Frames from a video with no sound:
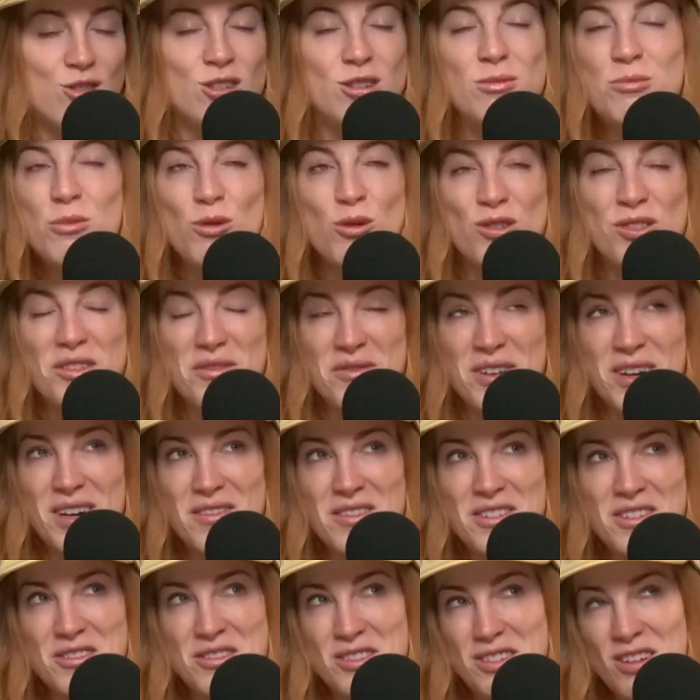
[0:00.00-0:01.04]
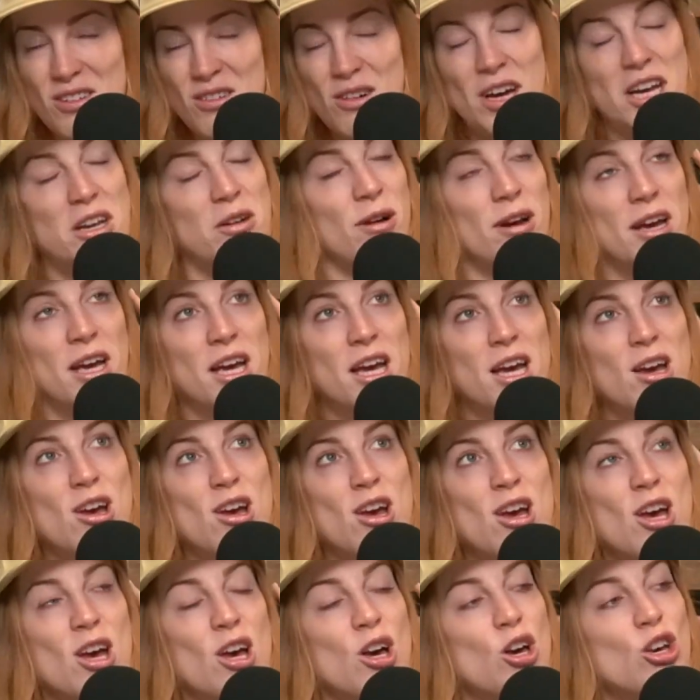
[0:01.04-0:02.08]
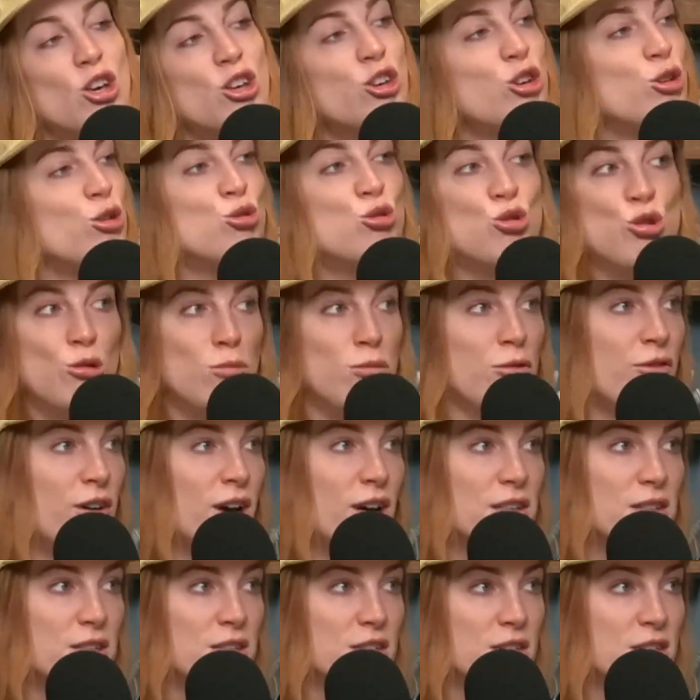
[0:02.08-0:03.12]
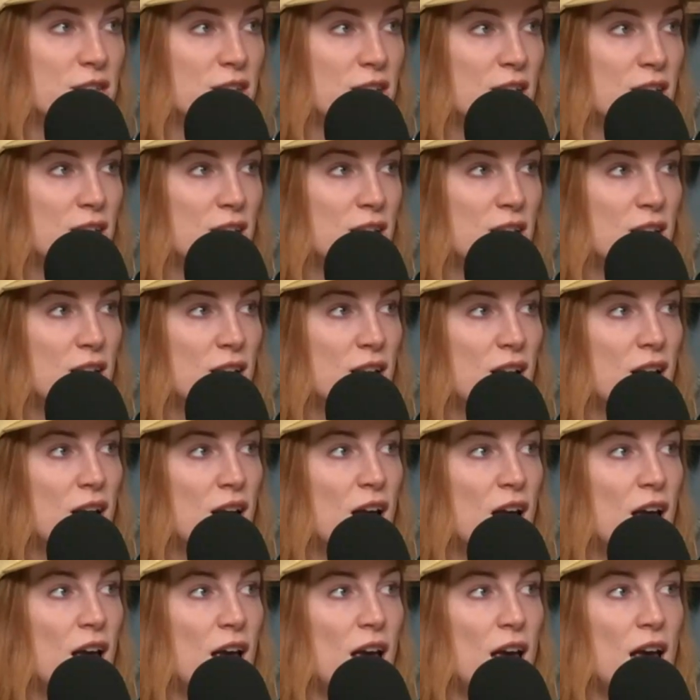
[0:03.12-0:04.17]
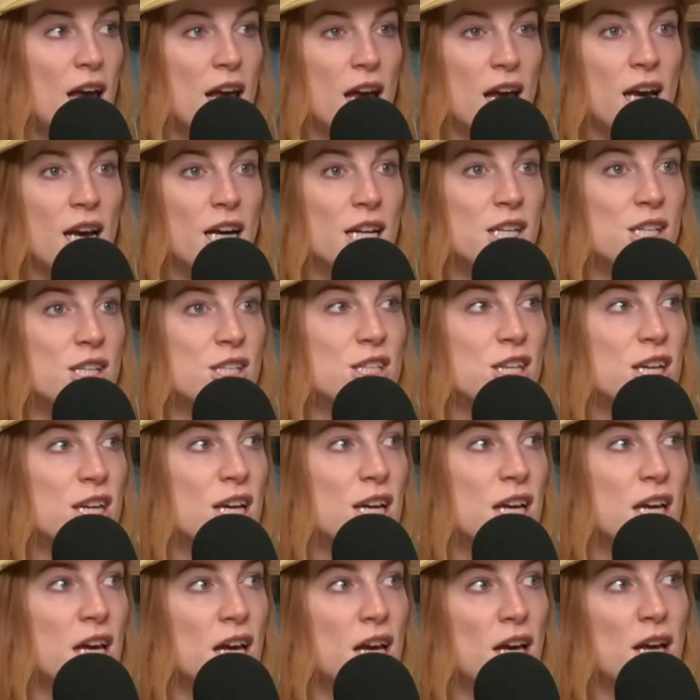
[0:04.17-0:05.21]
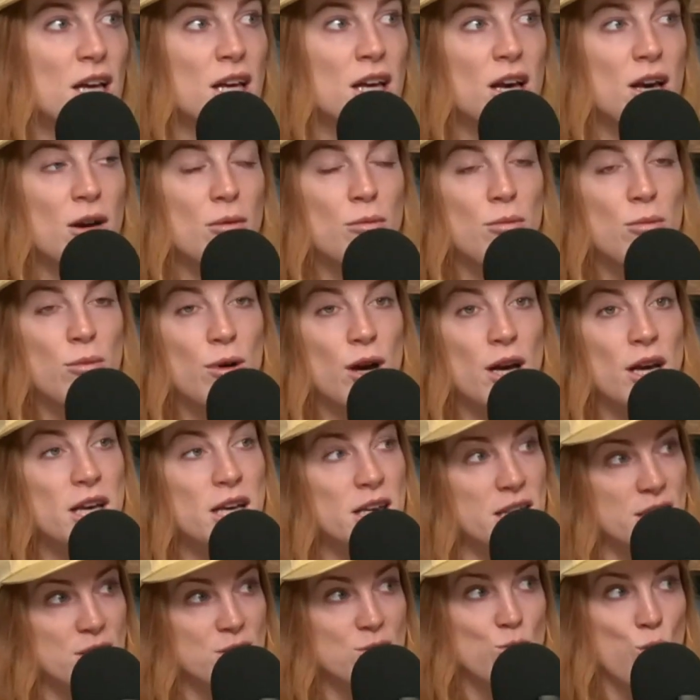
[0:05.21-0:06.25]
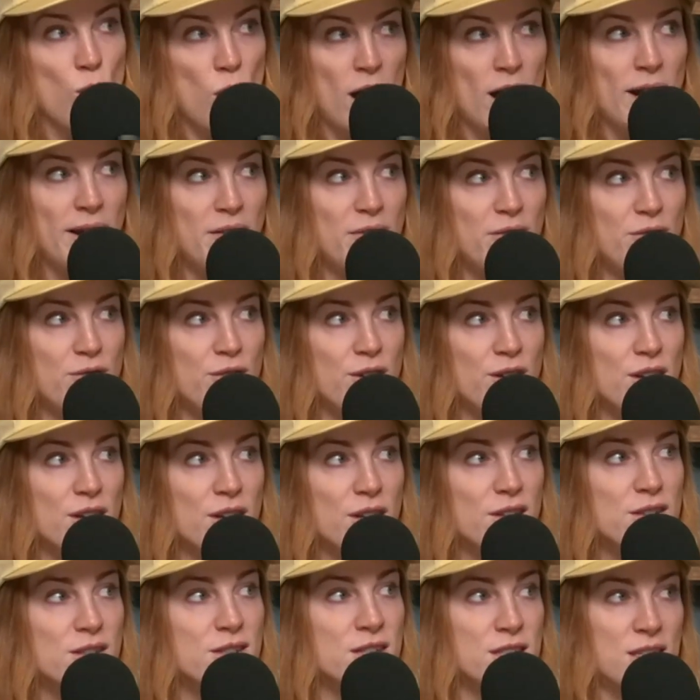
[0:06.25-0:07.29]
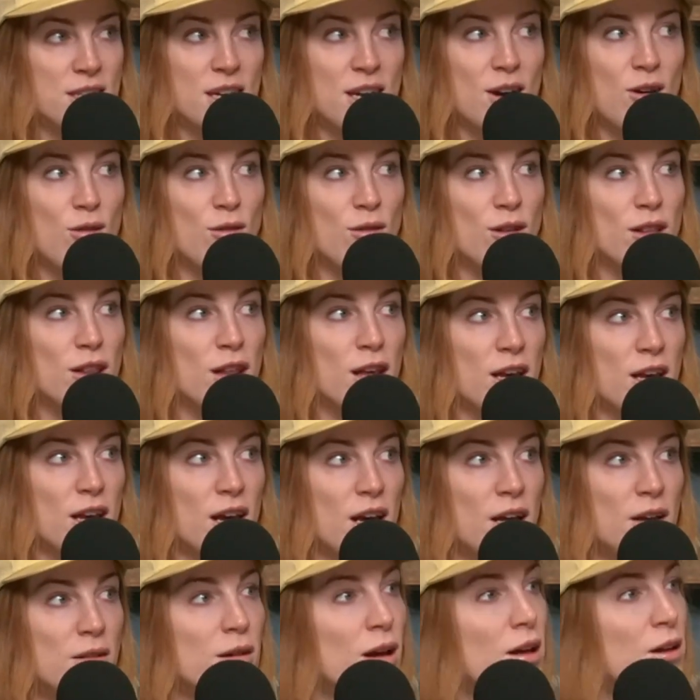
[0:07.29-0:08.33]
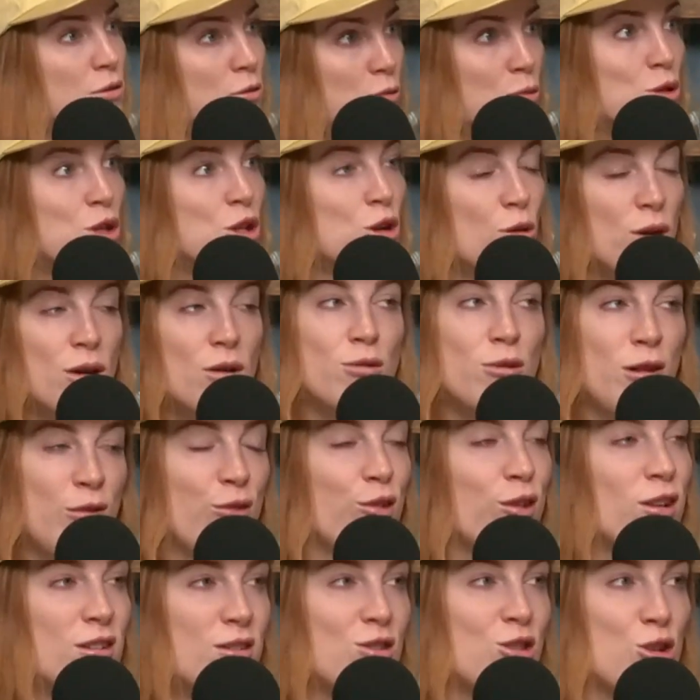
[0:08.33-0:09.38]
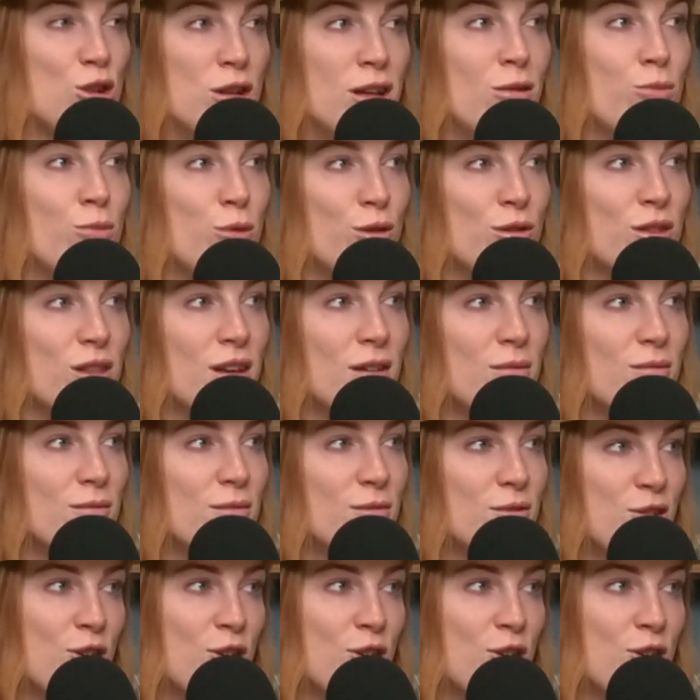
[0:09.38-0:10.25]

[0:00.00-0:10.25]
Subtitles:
Actually, more than 5 years ago. Anyway, huge group of us, and his wife sent out it was for his 30th birthday.